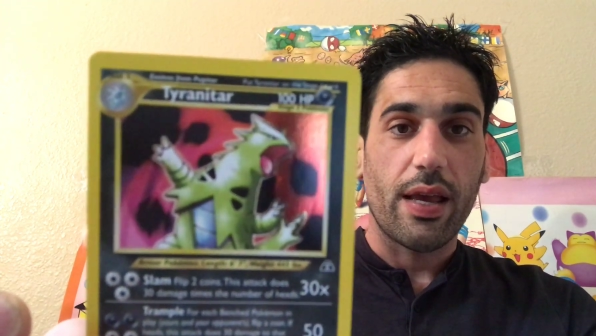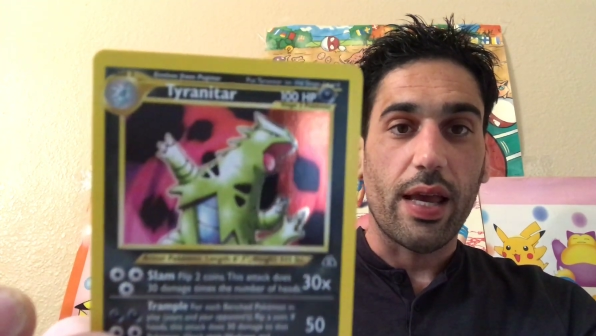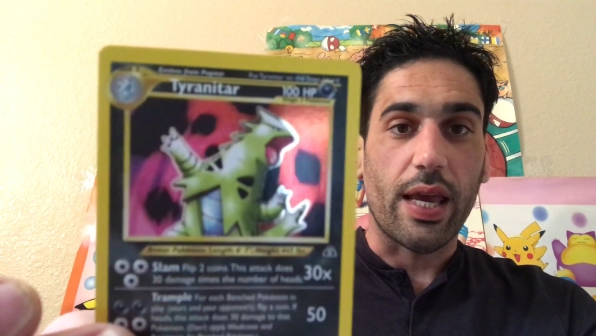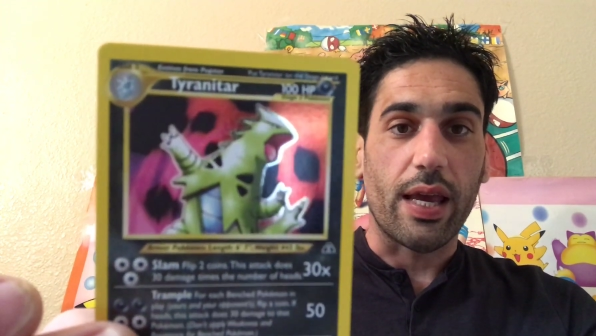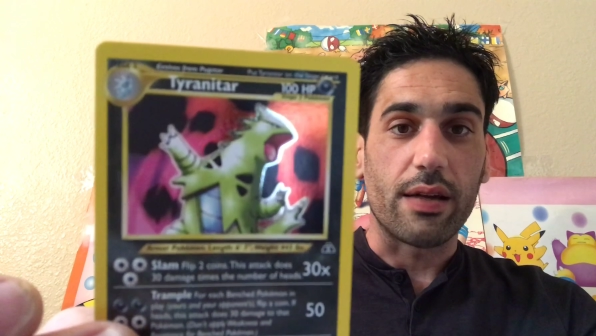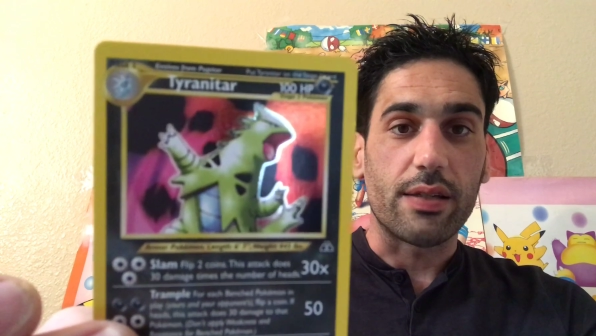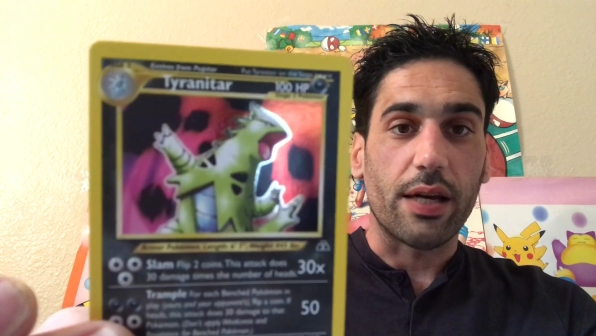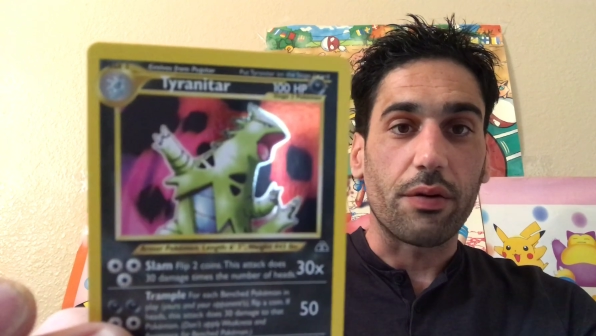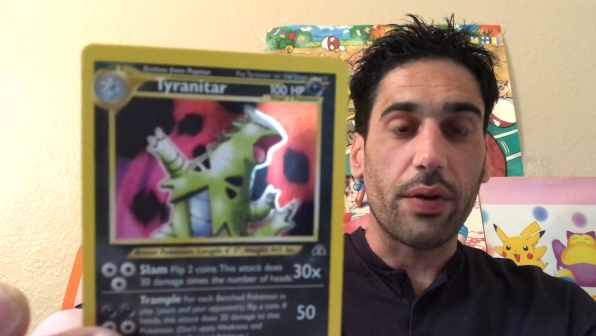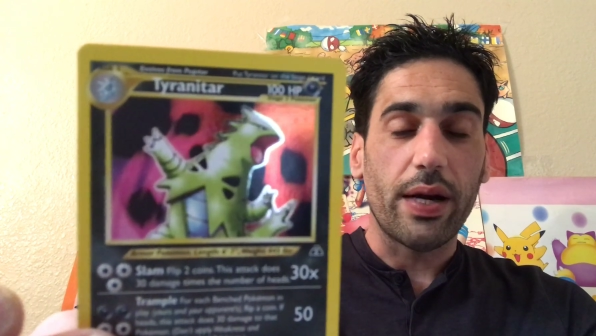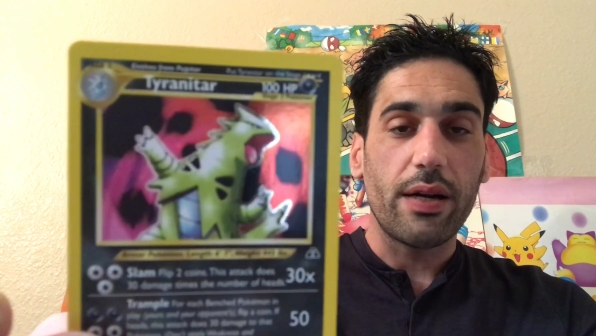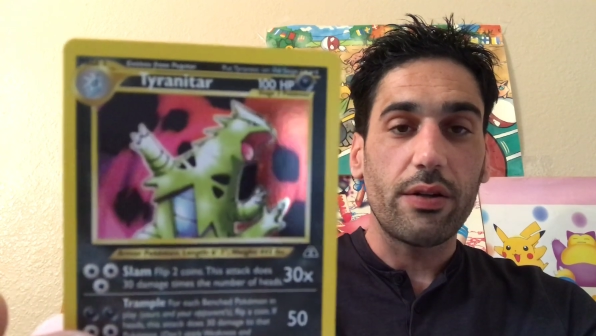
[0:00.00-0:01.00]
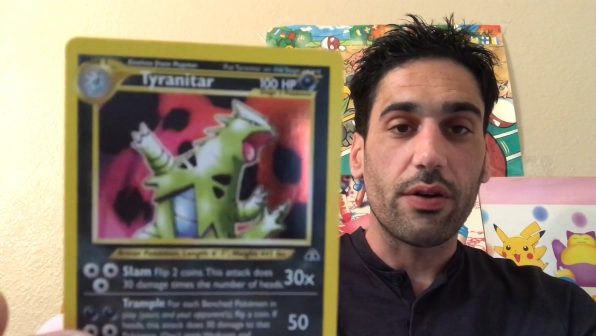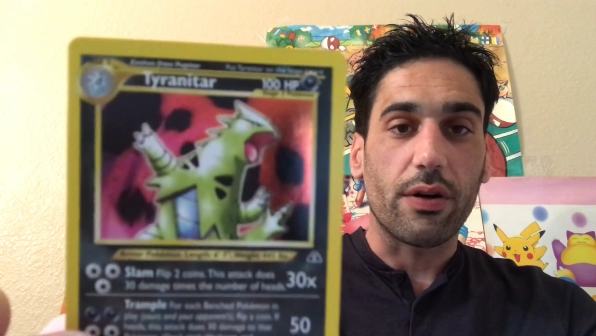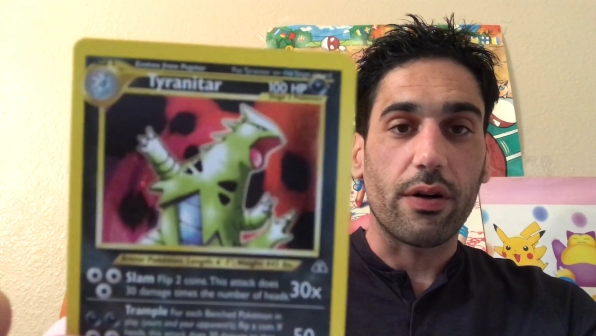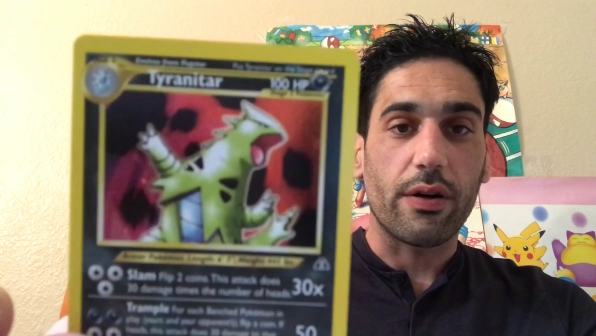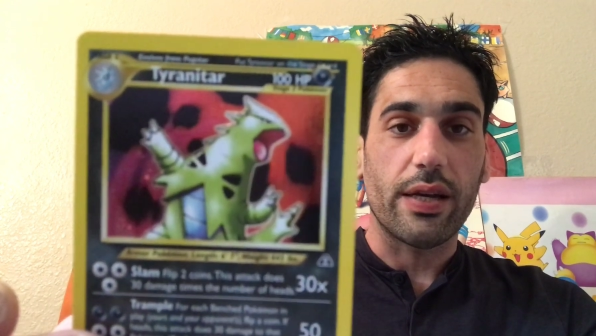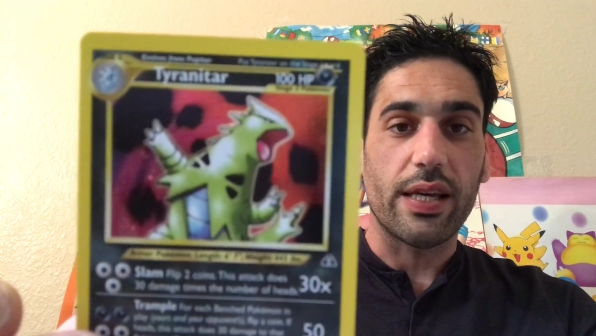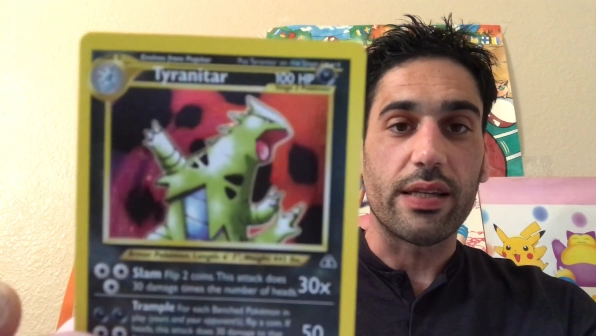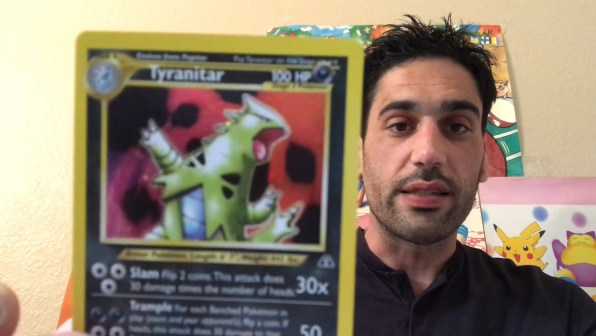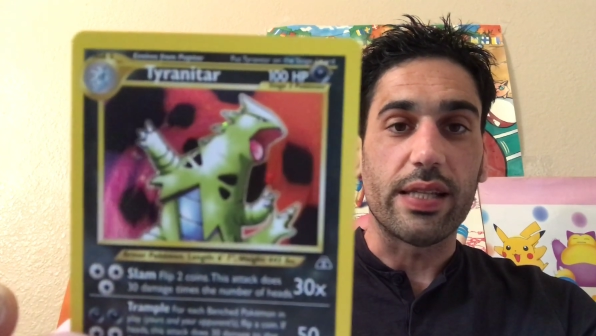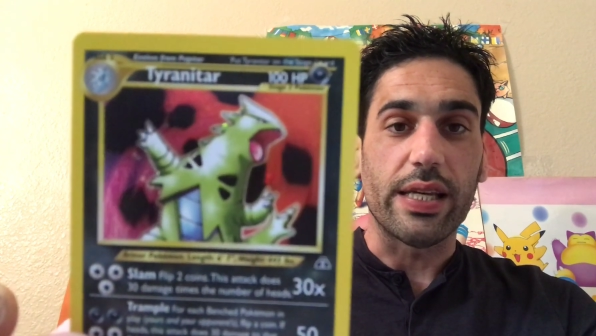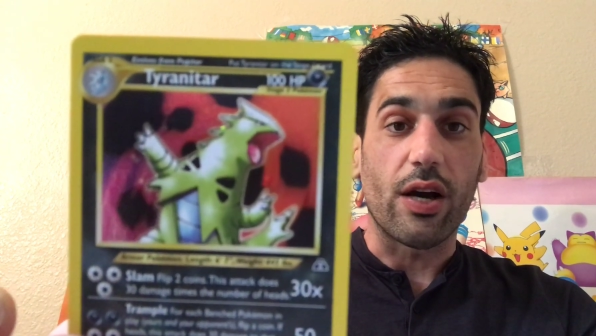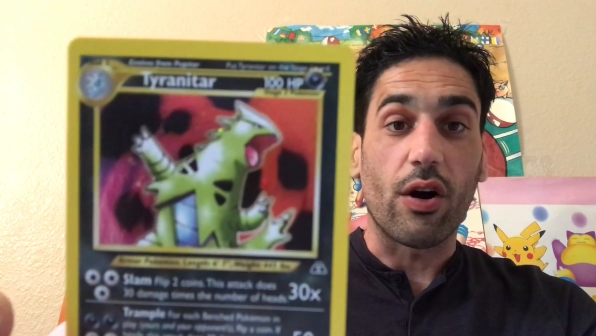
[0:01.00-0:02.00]
And Tyranitar is
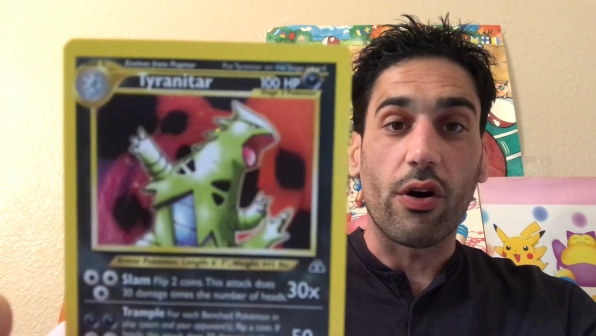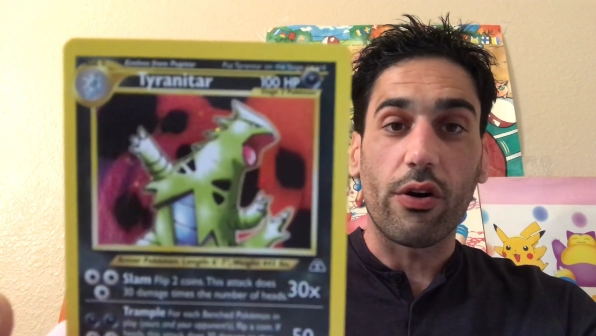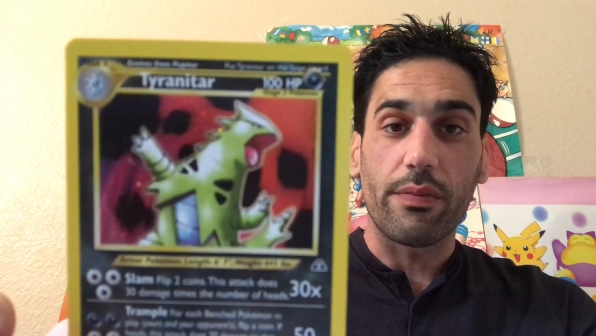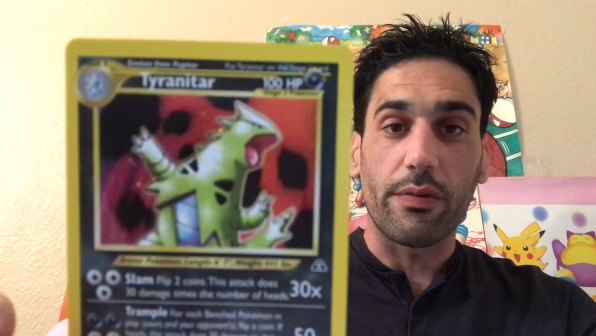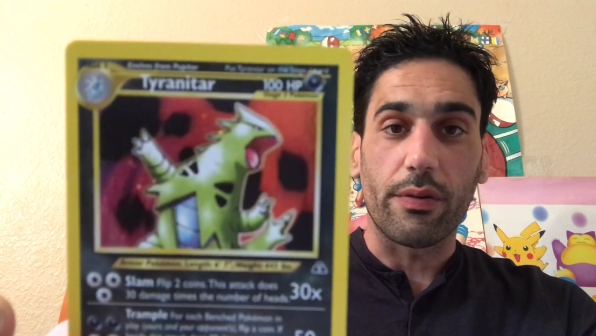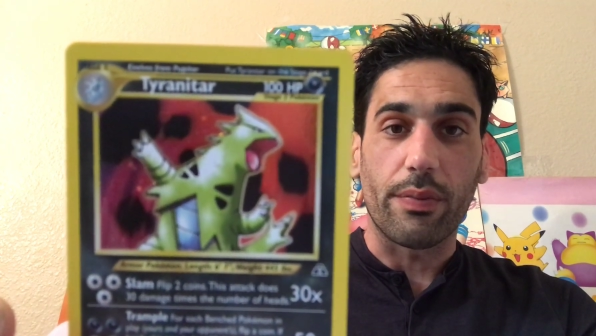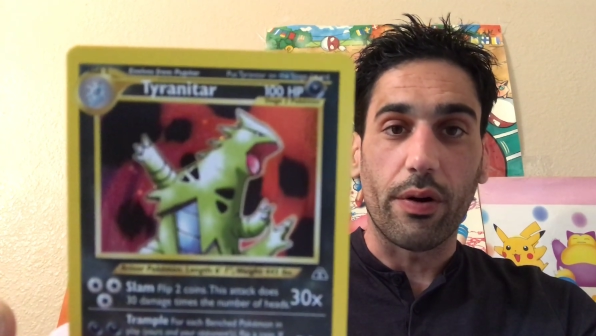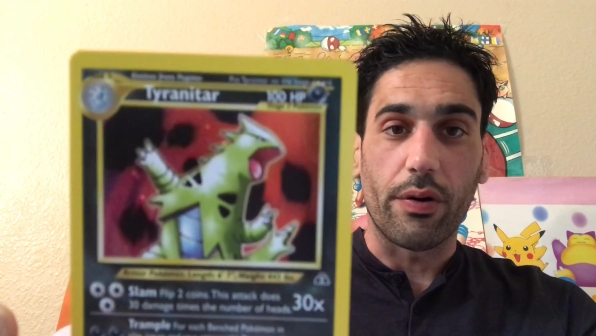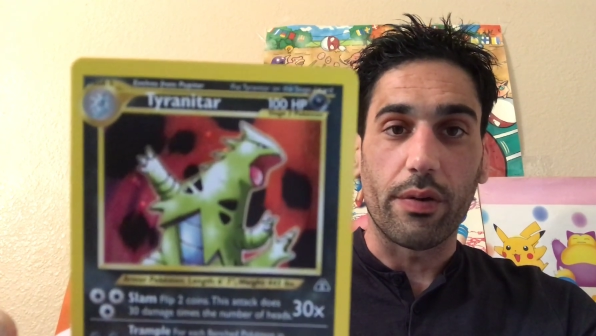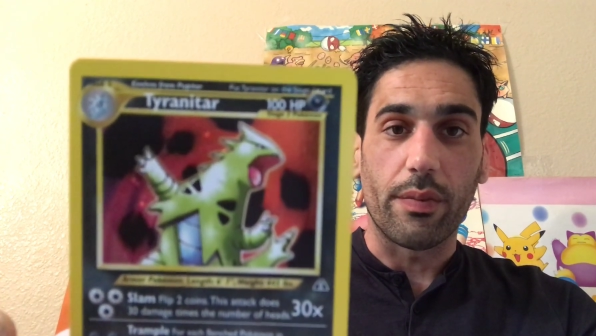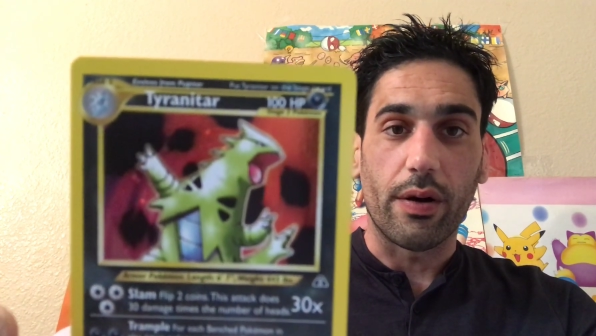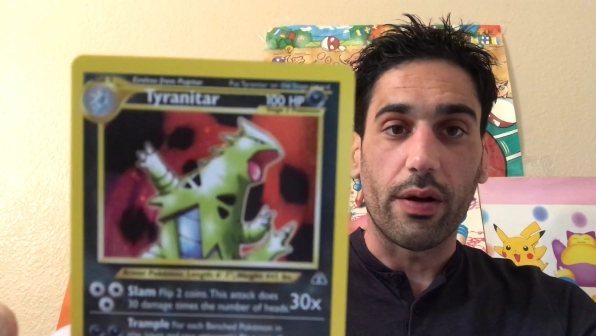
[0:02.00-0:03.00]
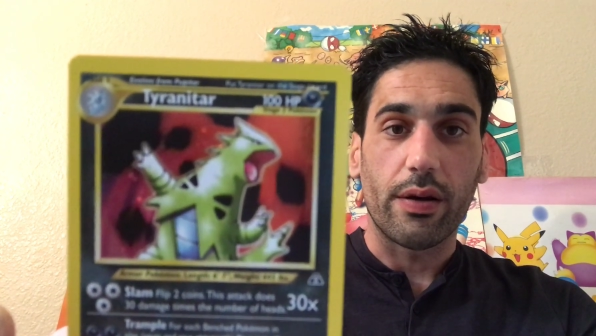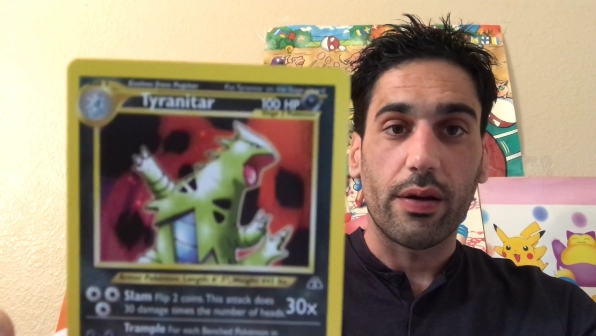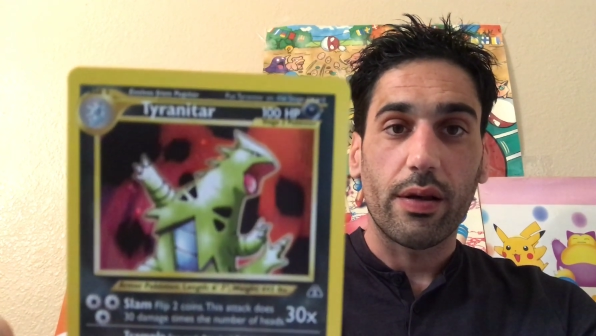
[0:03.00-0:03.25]
the armor Pokemon.